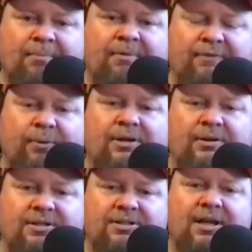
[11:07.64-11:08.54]
before you
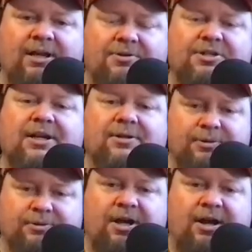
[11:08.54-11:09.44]
can take your
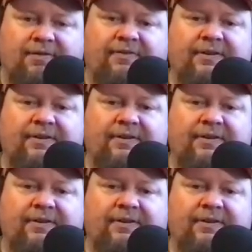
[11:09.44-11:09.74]
genitals off.